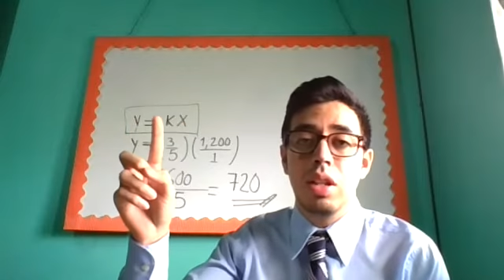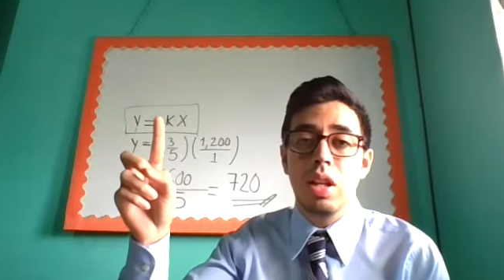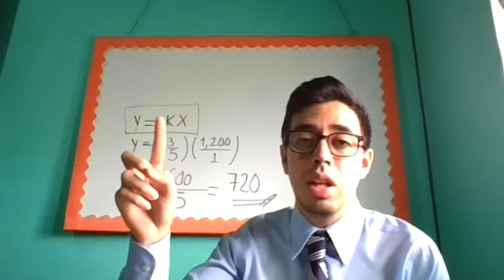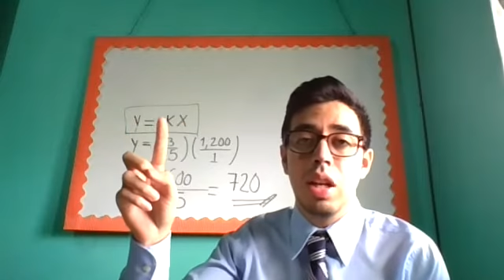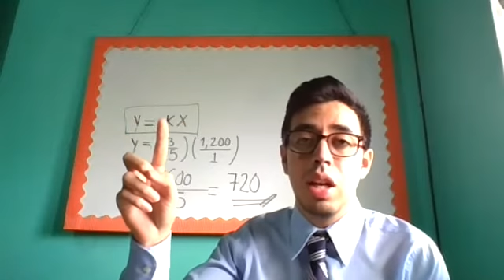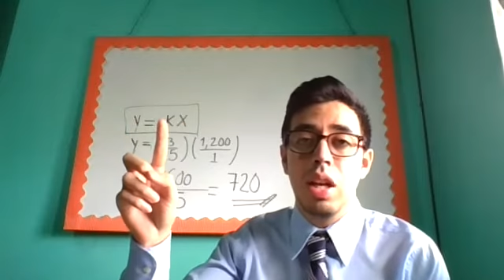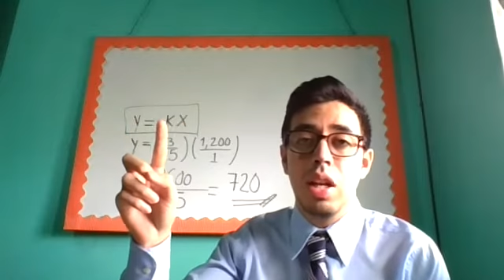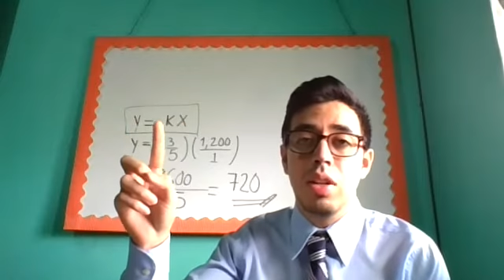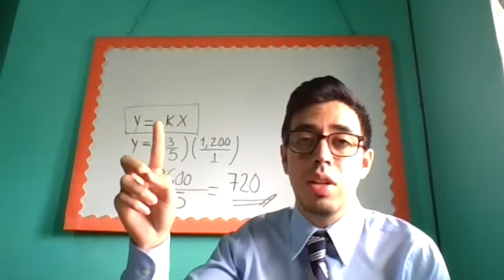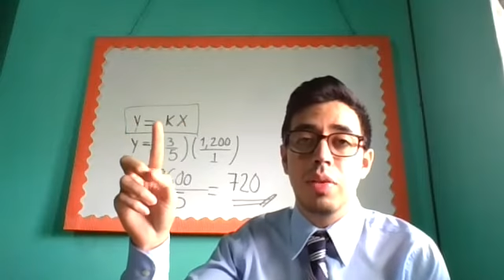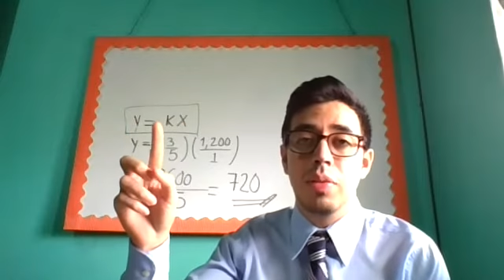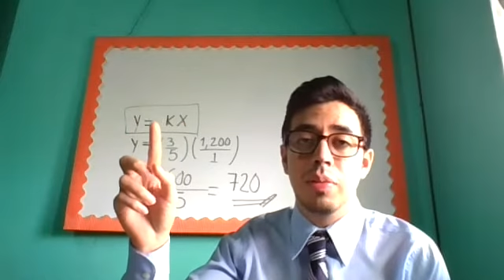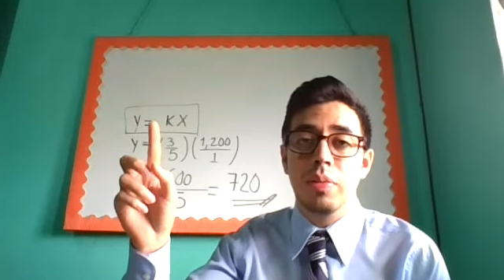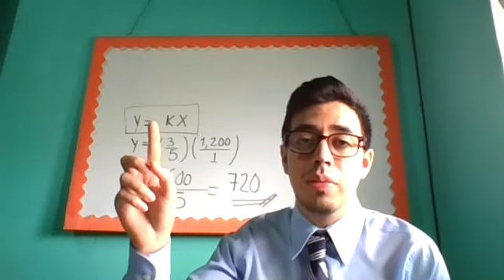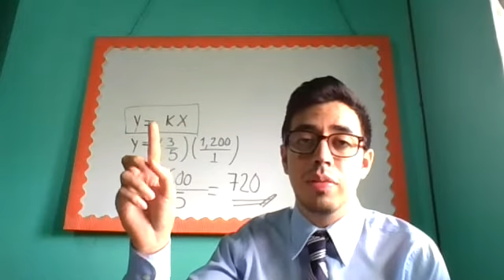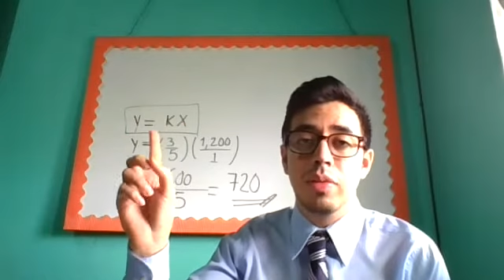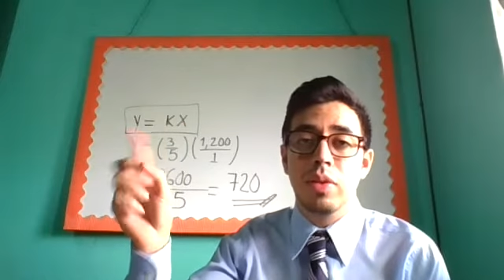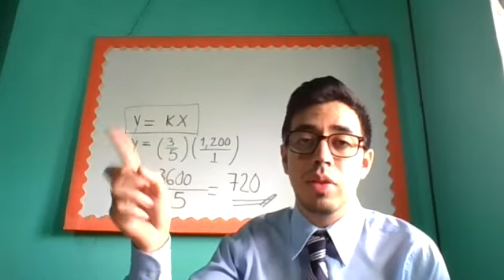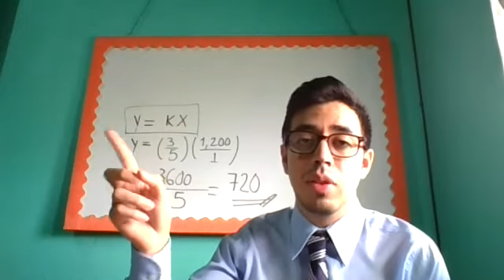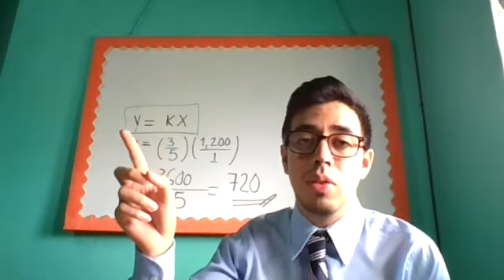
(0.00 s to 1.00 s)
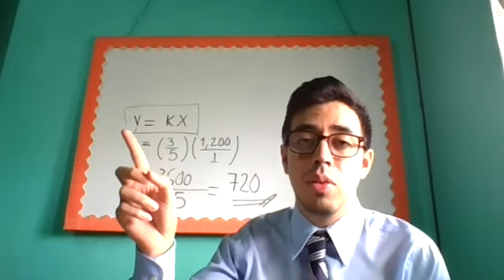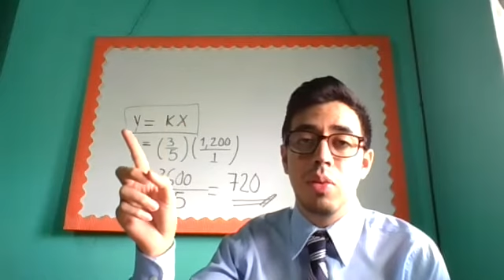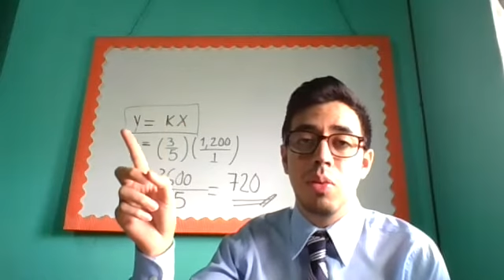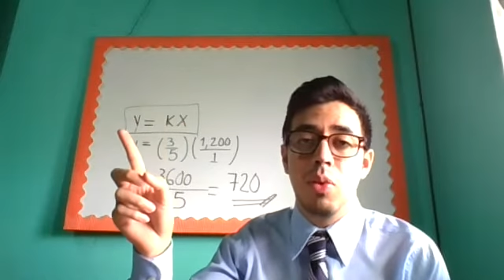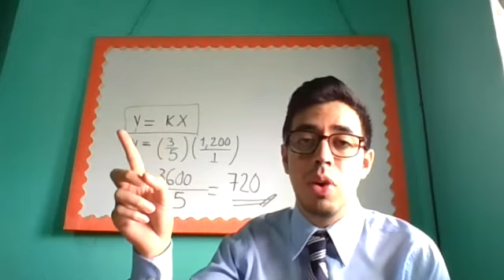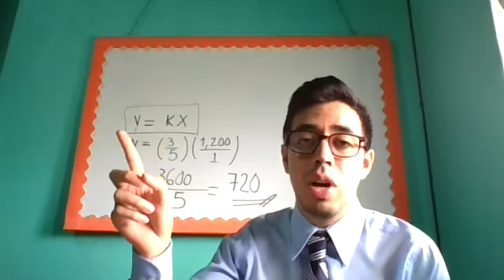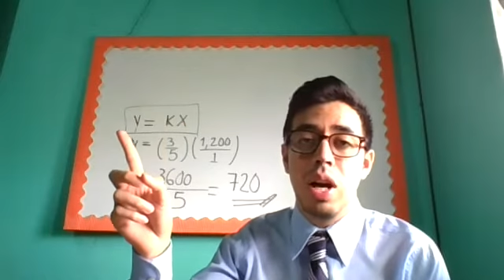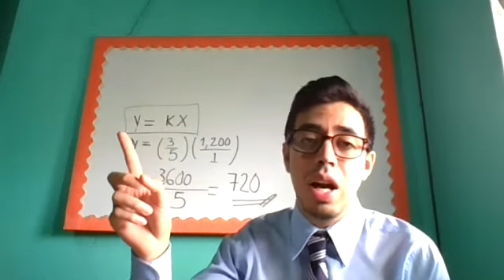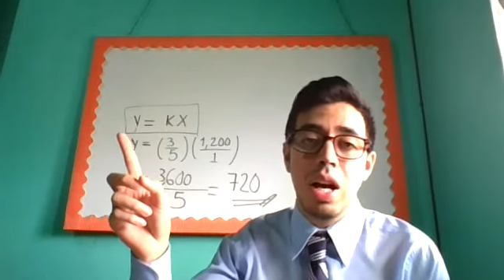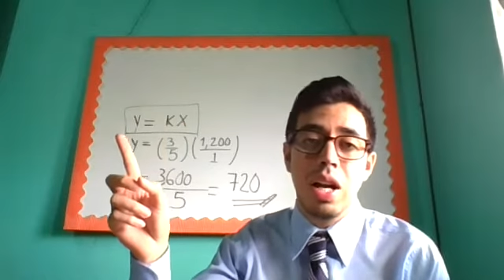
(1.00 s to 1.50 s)
And
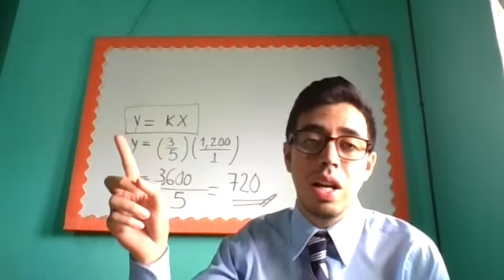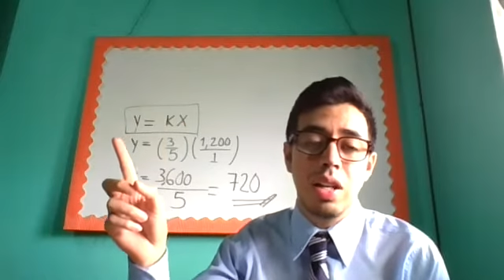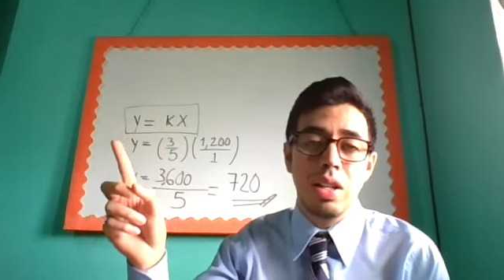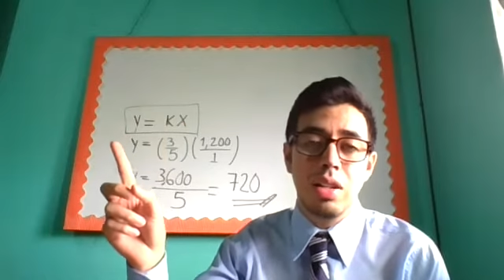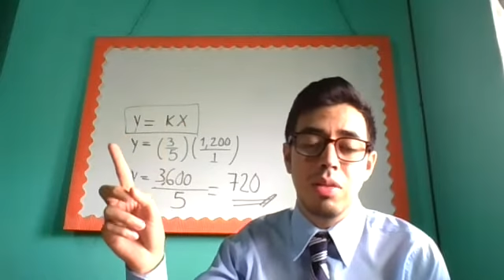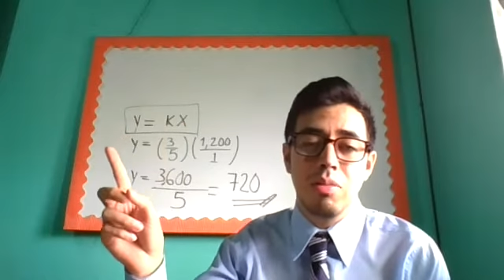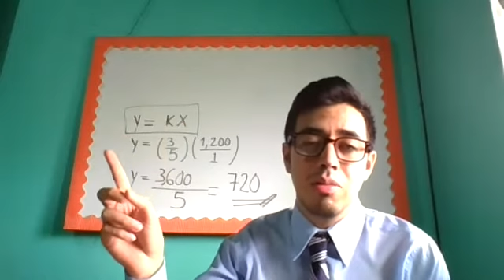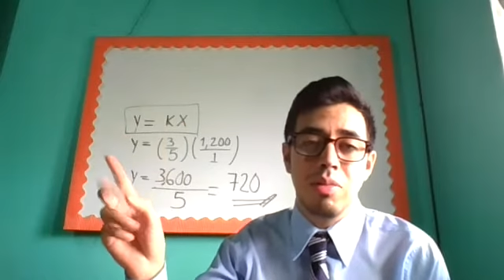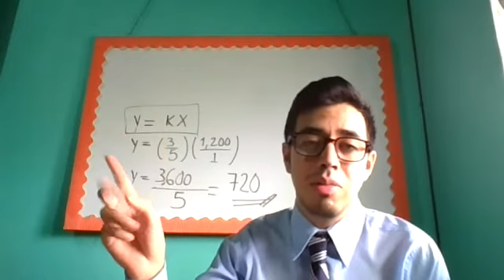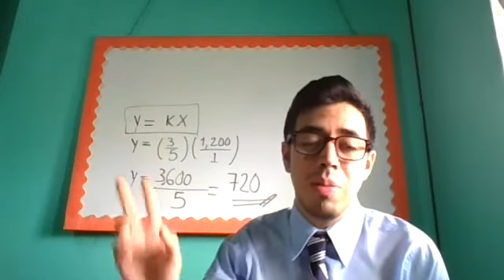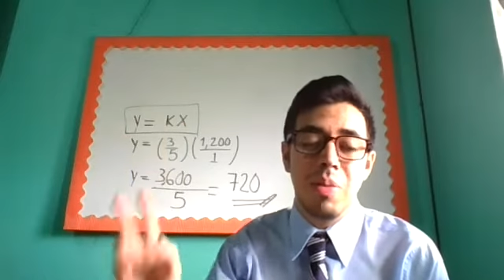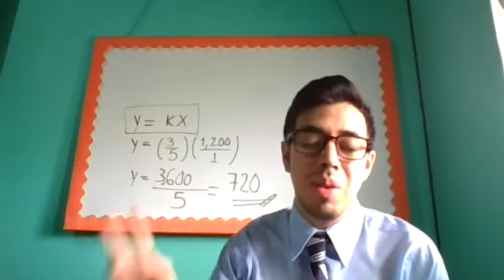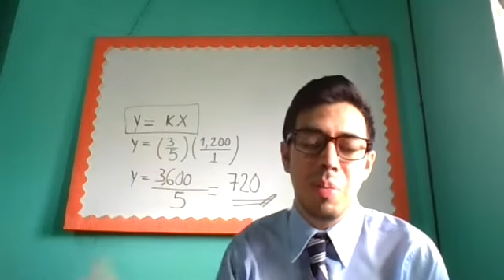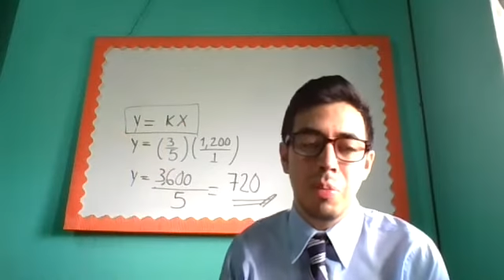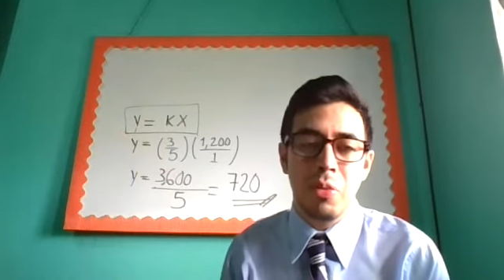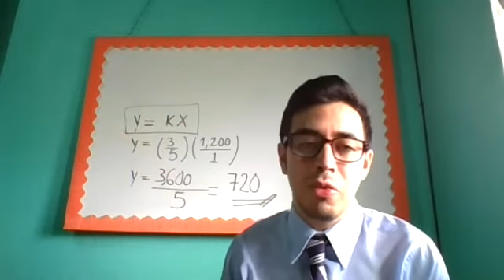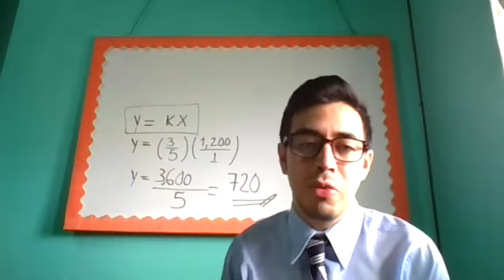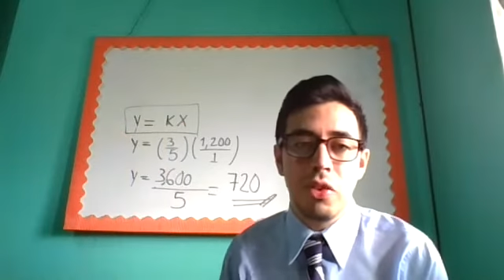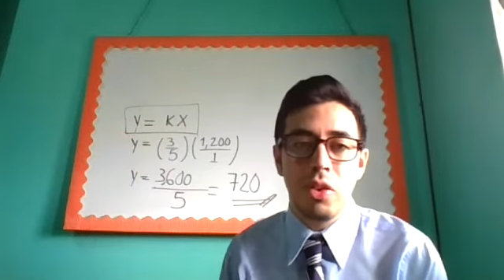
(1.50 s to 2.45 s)
y, maybe